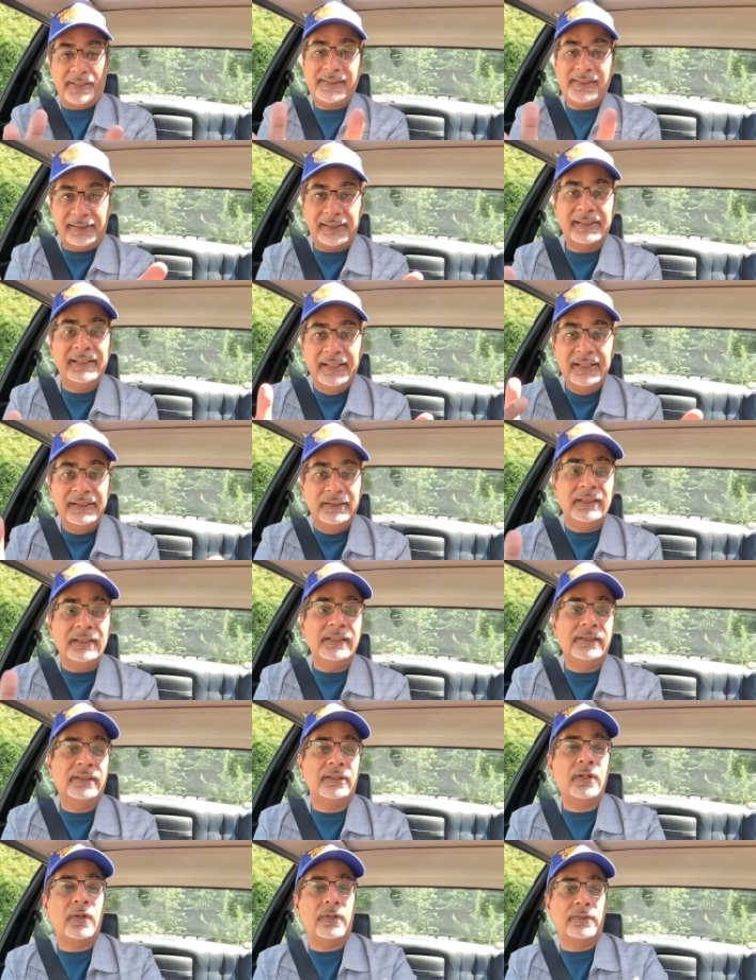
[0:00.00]
Basically, you
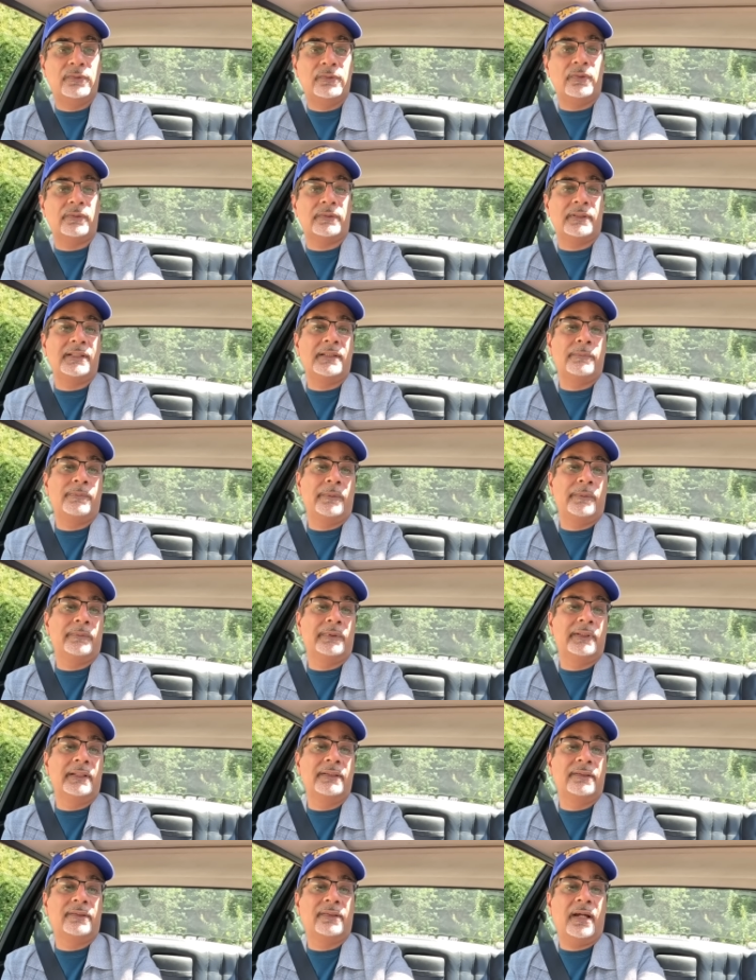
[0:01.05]
need to go and talk to these
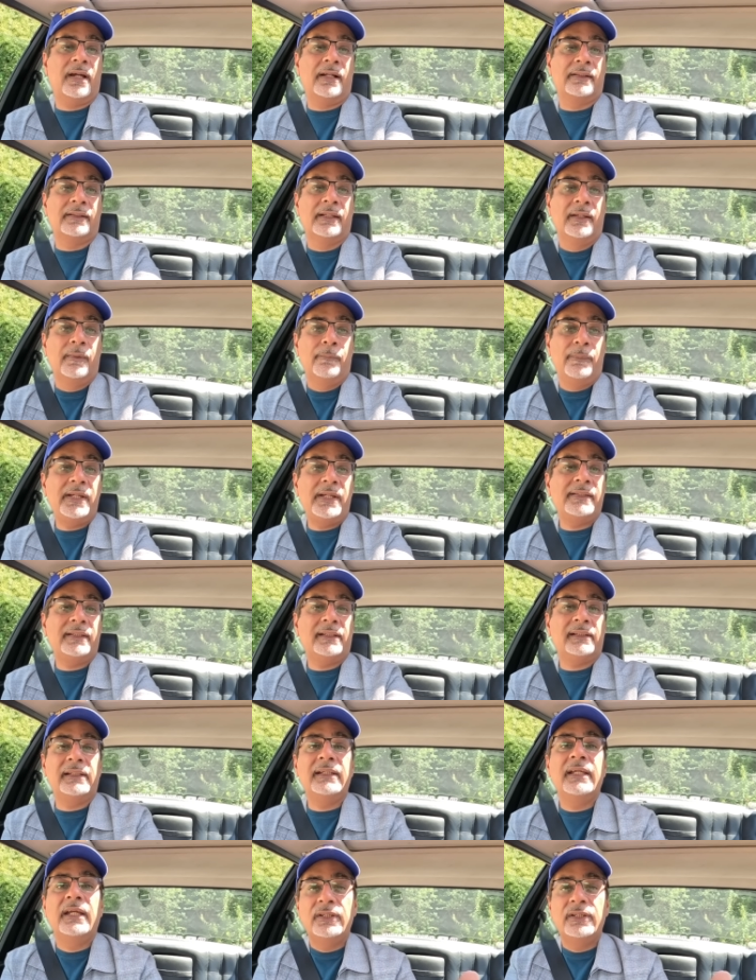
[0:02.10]
people in charge.
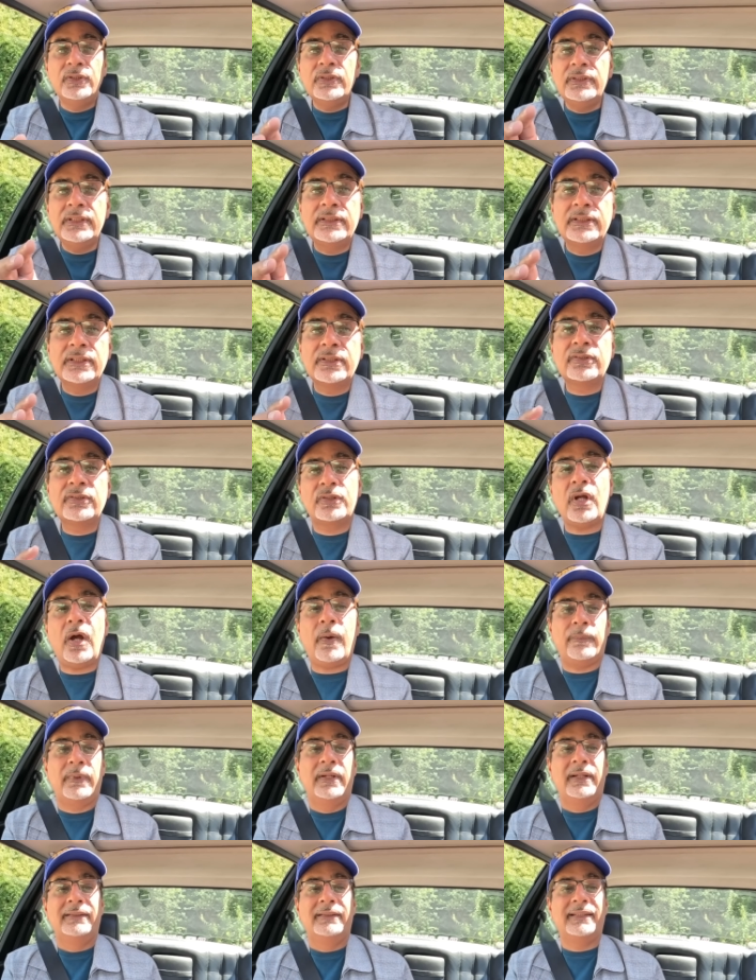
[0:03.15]
Basically, you need to
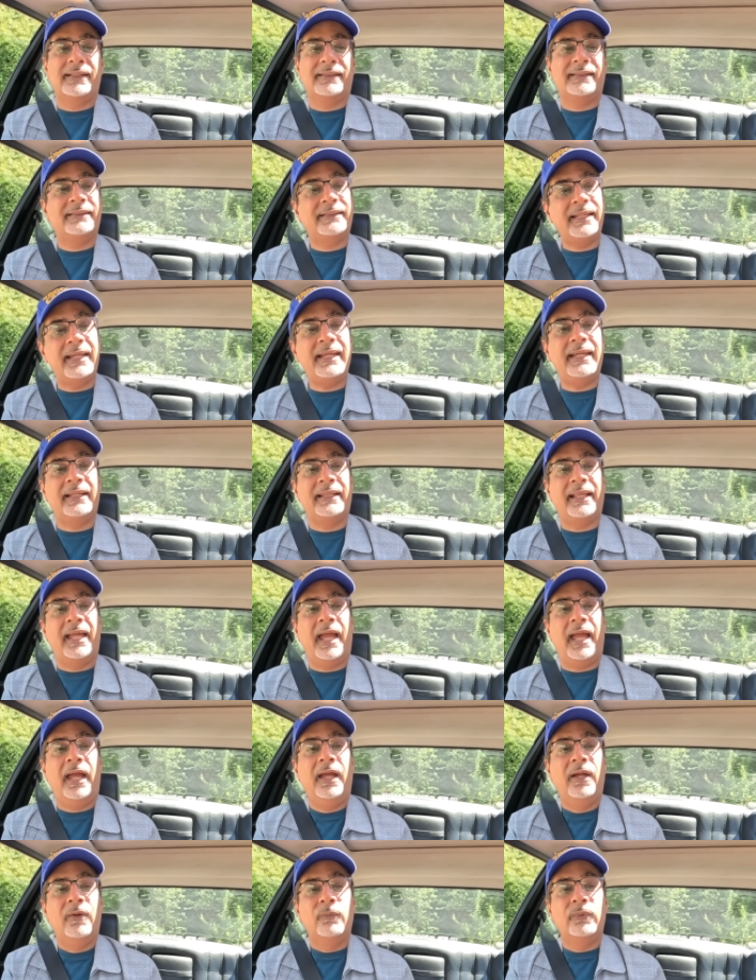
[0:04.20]
stop just sitting
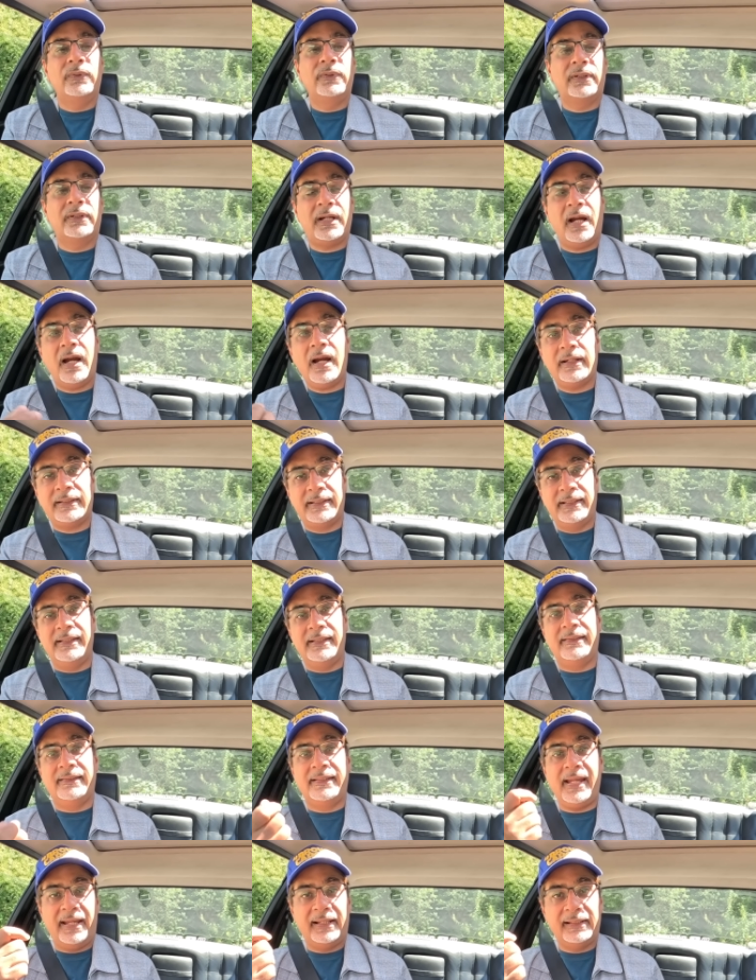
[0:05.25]
there with your car
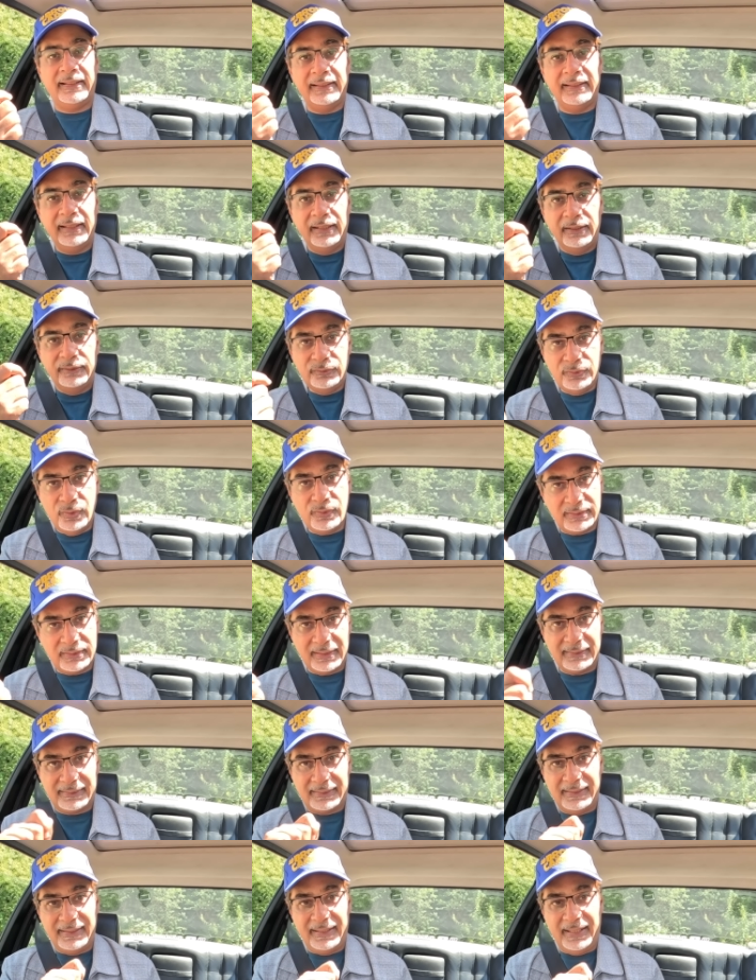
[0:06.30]
keys dangling
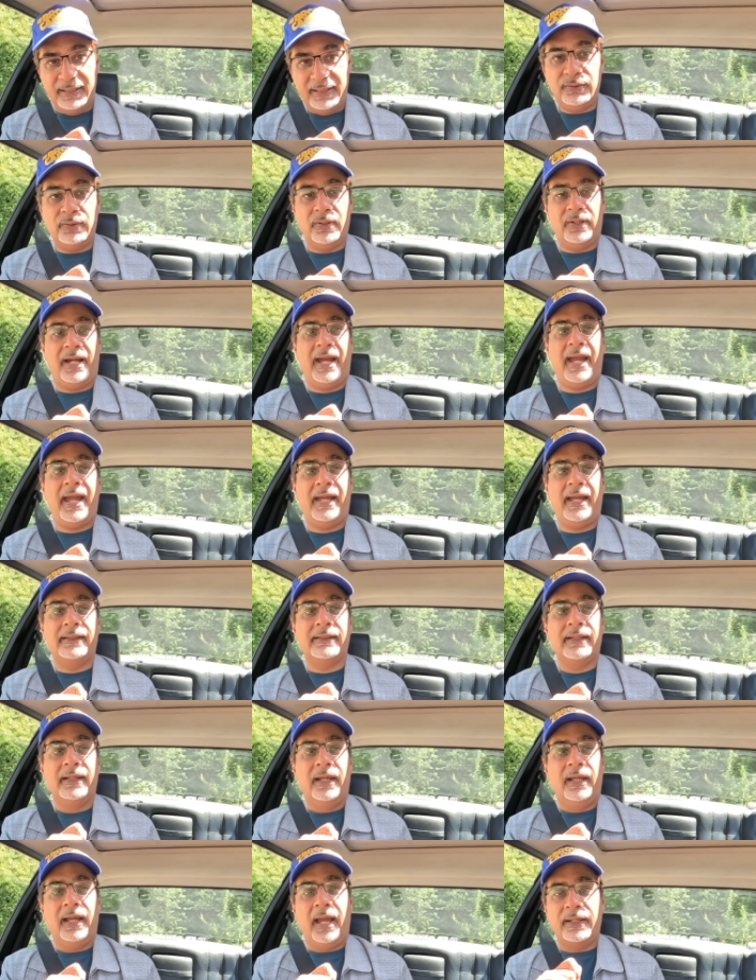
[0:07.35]
uselessly in your hand
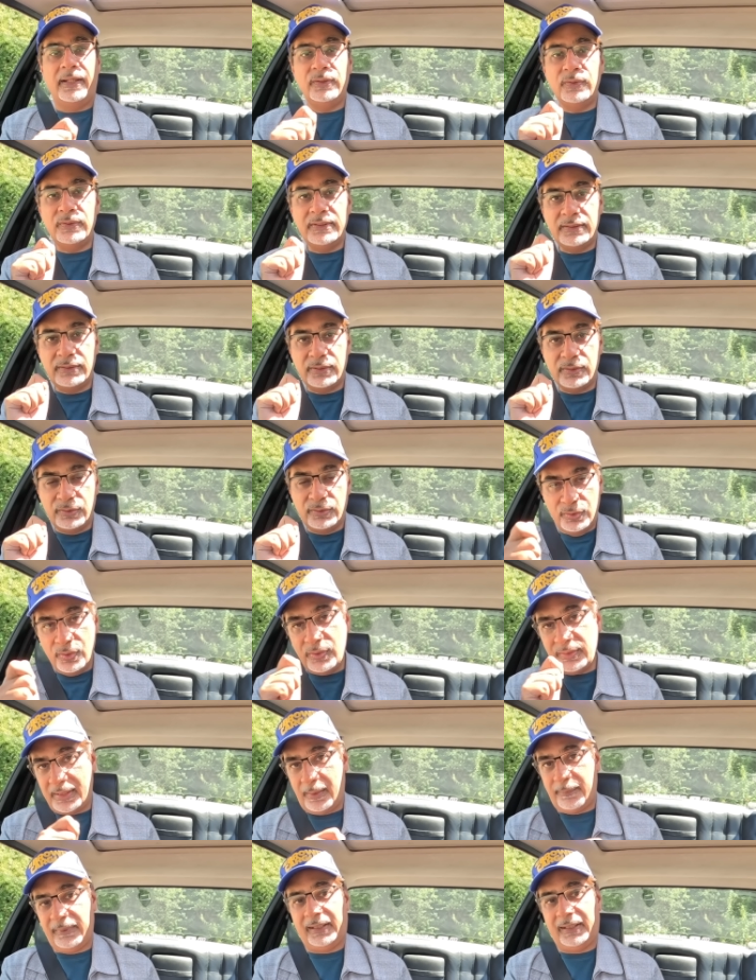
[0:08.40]
and you need to do
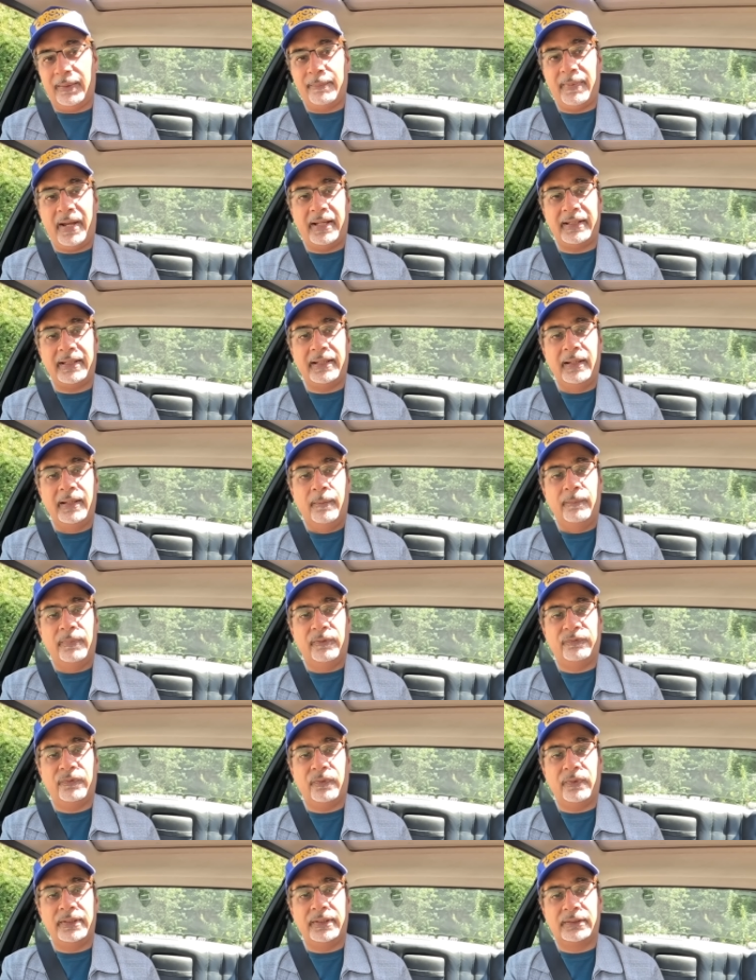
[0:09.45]
something about it
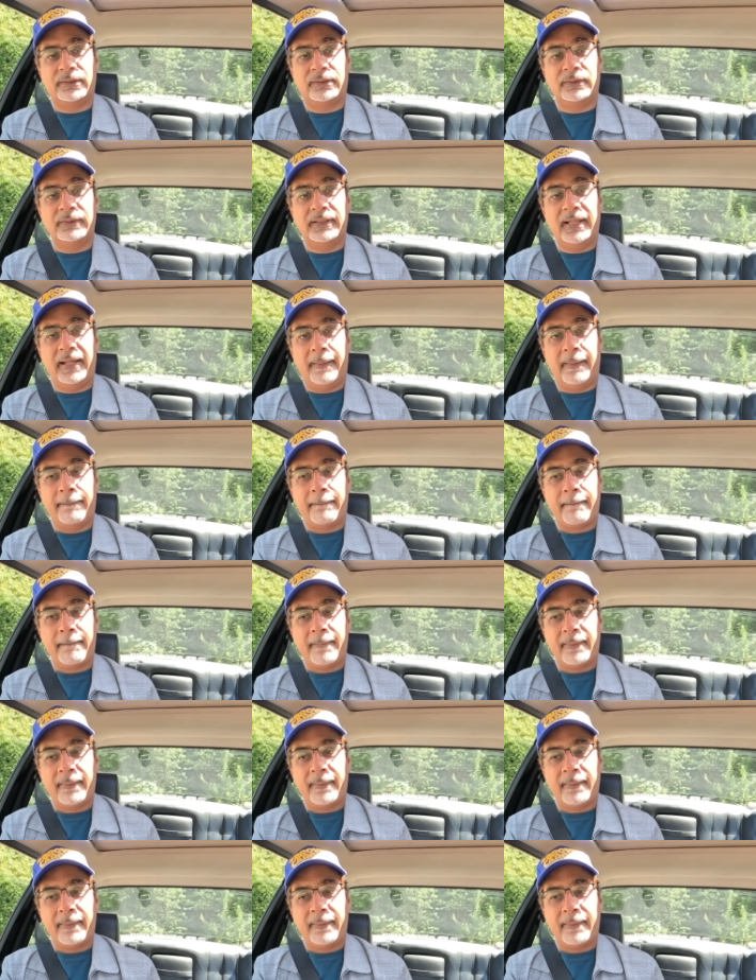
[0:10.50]
before it's too late.